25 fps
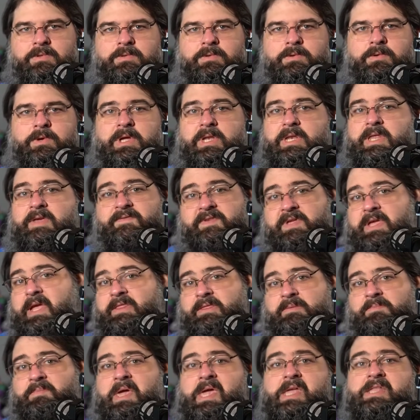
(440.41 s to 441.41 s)
You can even get
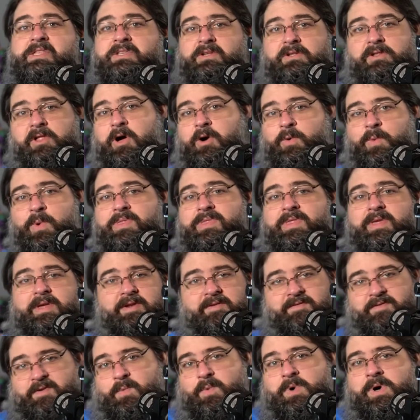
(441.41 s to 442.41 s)
them paints along with it if you